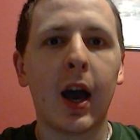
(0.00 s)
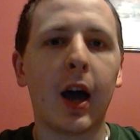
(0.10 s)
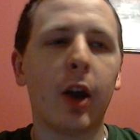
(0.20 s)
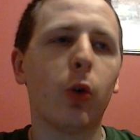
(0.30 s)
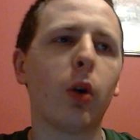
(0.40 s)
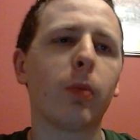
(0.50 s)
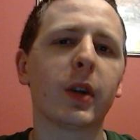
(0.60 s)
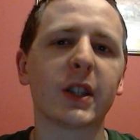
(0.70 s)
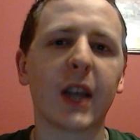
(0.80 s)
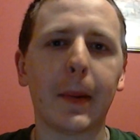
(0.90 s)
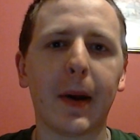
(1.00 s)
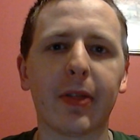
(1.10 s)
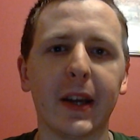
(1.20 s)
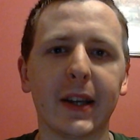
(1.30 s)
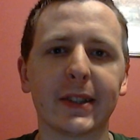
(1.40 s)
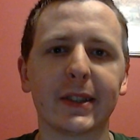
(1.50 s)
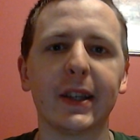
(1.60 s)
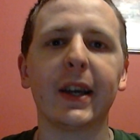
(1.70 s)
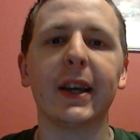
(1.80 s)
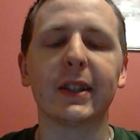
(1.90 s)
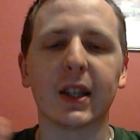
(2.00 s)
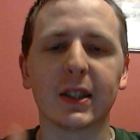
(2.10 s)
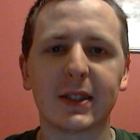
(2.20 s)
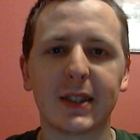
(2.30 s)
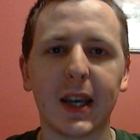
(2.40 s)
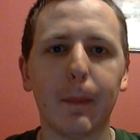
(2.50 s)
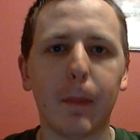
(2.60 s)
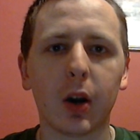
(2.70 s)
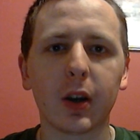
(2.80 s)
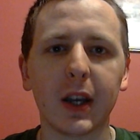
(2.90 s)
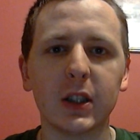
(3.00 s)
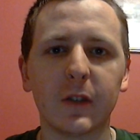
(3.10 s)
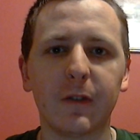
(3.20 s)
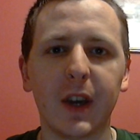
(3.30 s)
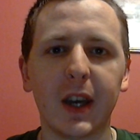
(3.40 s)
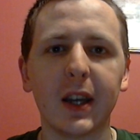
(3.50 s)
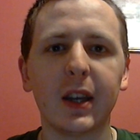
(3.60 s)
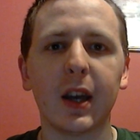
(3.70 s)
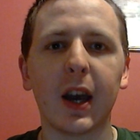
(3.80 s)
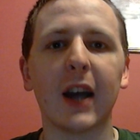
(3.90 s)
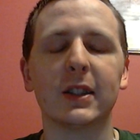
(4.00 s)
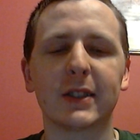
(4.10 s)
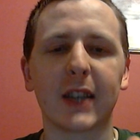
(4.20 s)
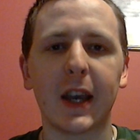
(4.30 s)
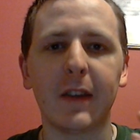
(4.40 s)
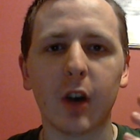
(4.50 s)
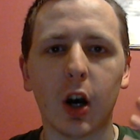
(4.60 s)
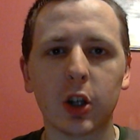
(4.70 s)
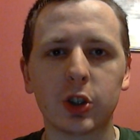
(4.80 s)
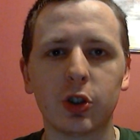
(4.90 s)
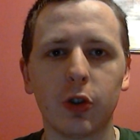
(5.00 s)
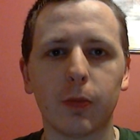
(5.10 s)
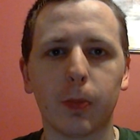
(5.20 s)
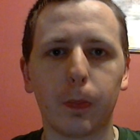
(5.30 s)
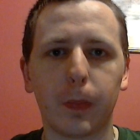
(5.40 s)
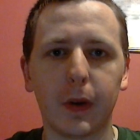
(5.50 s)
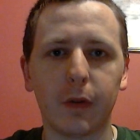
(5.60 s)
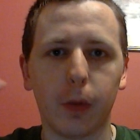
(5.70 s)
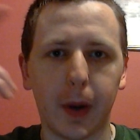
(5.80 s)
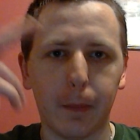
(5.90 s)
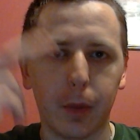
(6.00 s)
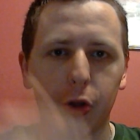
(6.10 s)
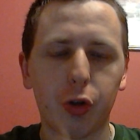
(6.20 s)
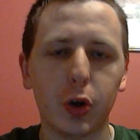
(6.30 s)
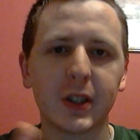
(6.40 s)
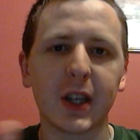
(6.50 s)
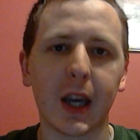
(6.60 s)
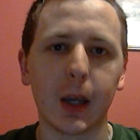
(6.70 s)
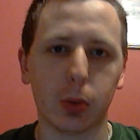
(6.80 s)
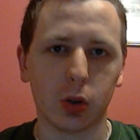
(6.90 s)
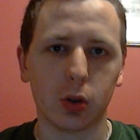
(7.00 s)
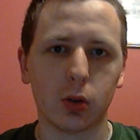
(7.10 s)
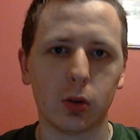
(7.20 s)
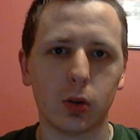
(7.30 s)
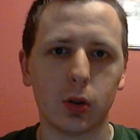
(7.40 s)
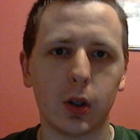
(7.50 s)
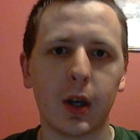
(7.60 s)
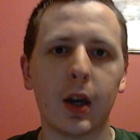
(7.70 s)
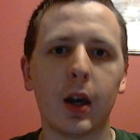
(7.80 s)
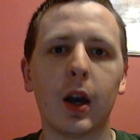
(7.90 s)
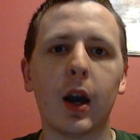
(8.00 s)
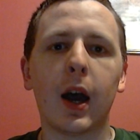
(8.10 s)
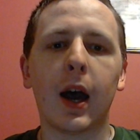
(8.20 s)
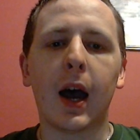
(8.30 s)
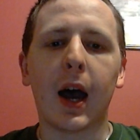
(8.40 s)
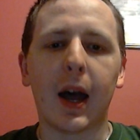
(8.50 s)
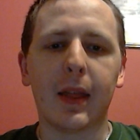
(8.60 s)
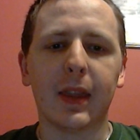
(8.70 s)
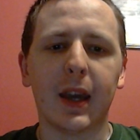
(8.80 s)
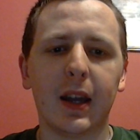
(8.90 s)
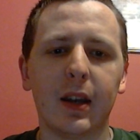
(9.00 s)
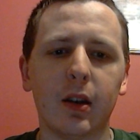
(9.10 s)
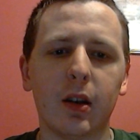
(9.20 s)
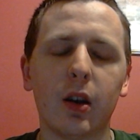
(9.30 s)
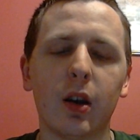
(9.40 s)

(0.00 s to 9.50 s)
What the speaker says: And all I'm going to say about this is that CM Punk interfered and saved R-Truth from being put through a table. And then,